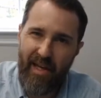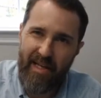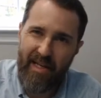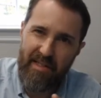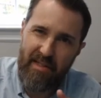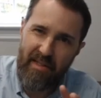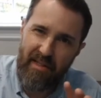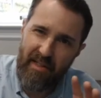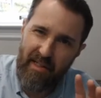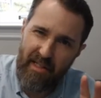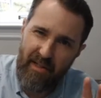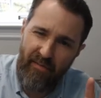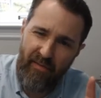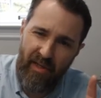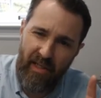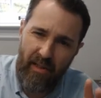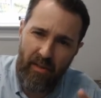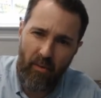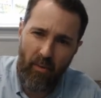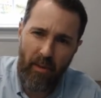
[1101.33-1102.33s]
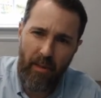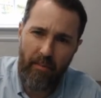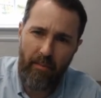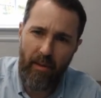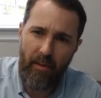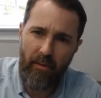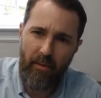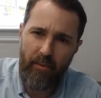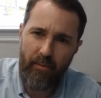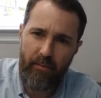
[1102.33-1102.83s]
And that's the
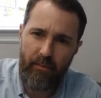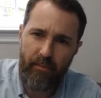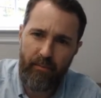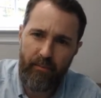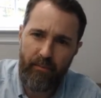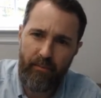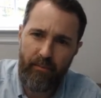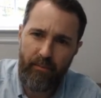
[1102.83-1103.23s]
sphenoid bone.